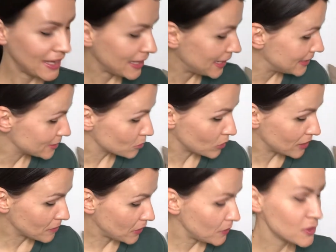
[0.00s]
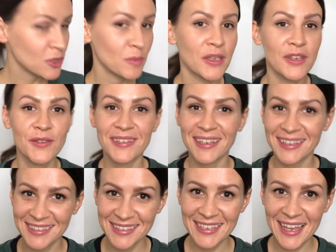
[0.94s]
And what I'm going to be using
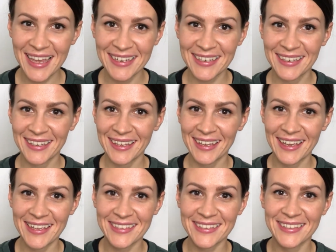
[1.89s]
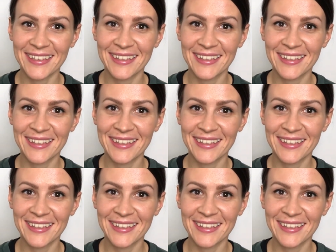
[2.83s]
instead is